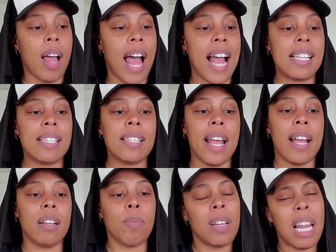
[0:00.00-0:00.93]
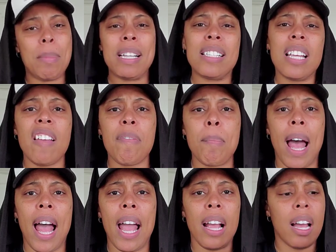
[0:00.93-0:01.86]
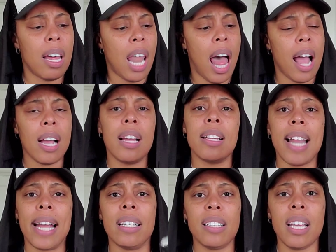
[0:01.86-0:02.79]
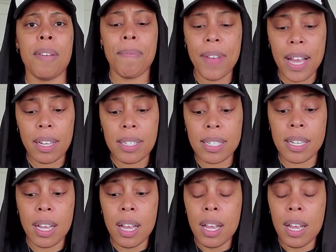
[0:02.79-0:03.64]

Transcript: I said, well, let me see if my Glock 19 fits.